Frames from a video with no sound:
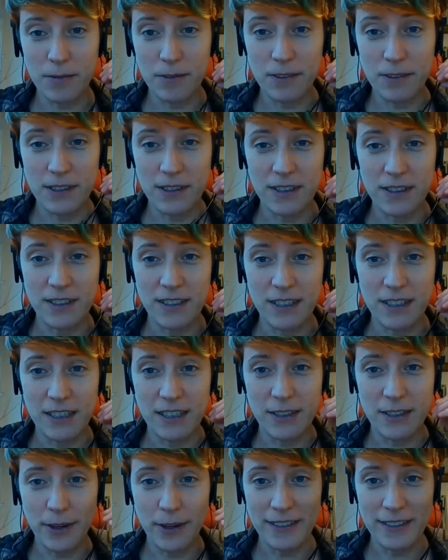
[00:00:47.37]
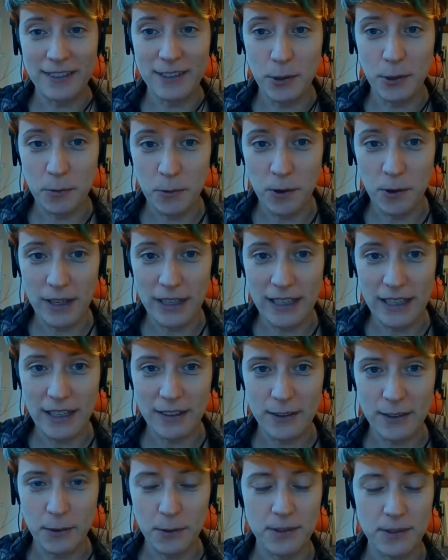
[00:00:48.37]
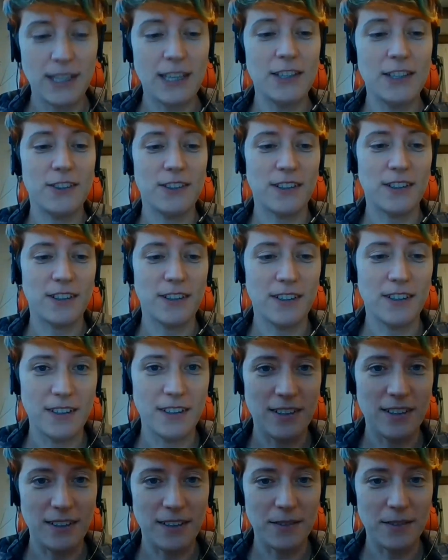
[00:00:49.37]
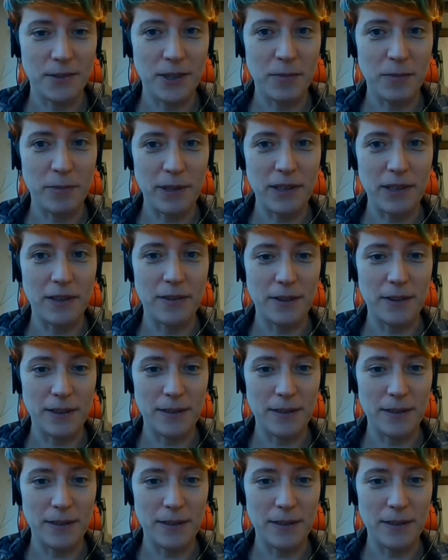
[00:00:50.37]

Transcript: of the Dry Stone Walling Association, uh, Great Britain,